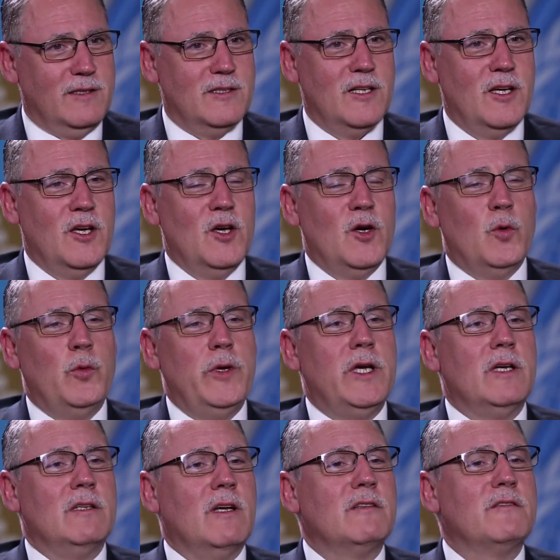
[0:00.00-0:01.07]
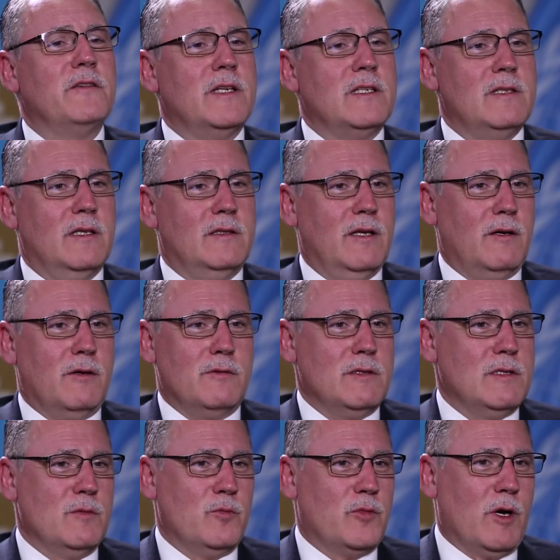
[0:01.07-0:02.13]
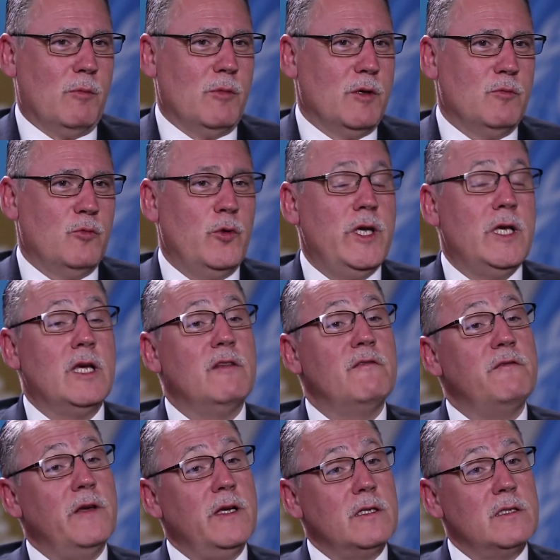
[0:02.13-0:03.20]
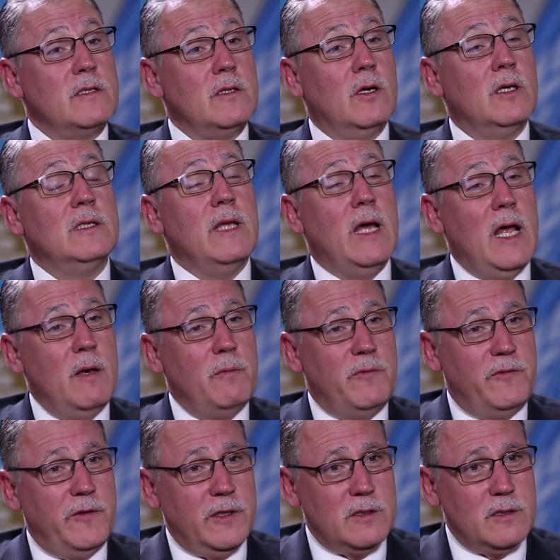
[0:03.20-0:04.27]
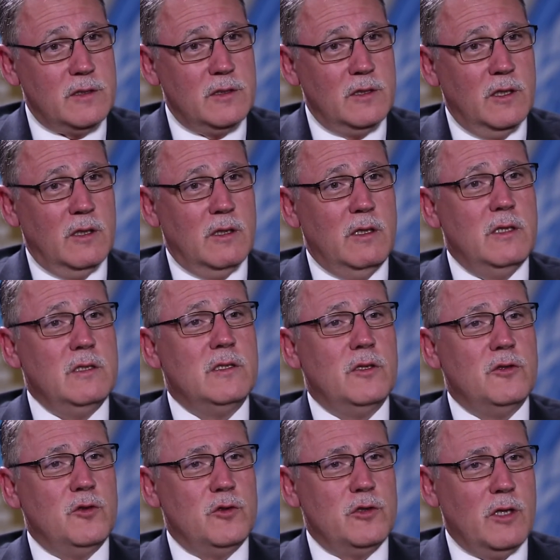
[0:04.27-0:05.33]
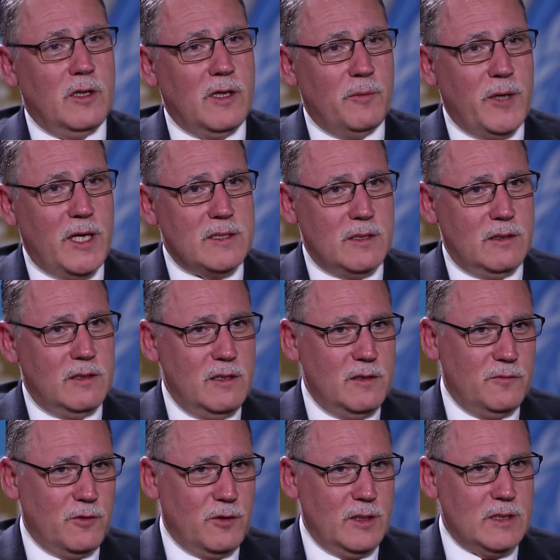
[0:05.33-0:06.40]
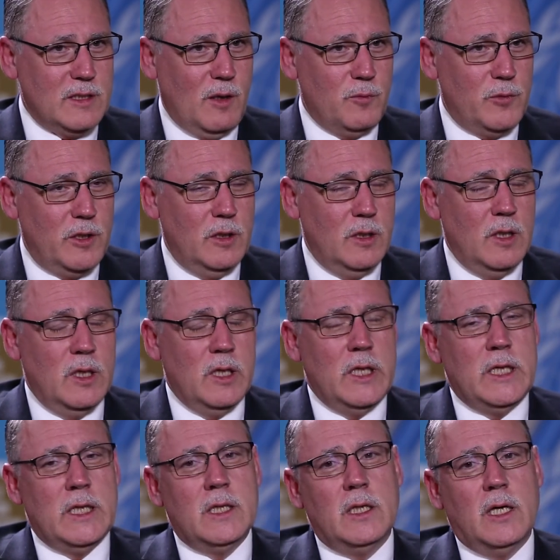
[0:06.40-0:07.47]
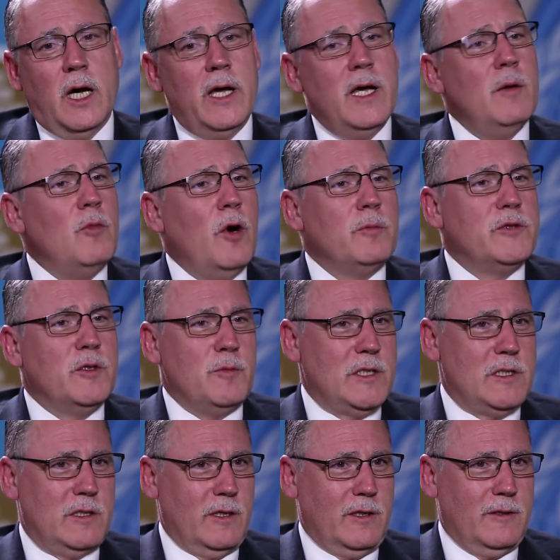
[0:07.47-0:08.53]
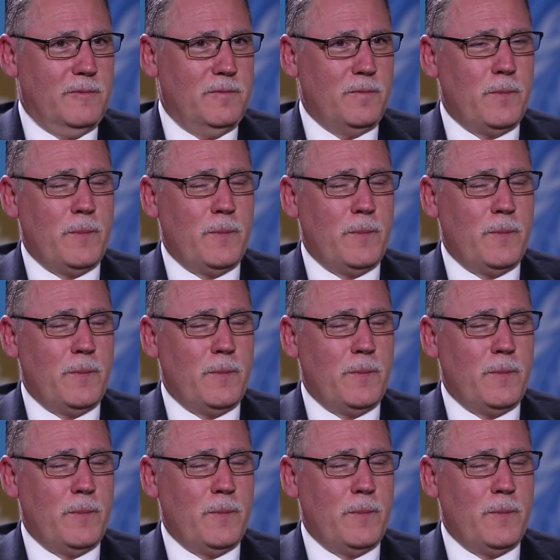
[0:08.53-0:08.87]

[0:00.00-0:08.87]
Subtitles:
it. We cannot fix the terrorism problem. We can fix and help fix the institutional capacities, for example. I am optimistic.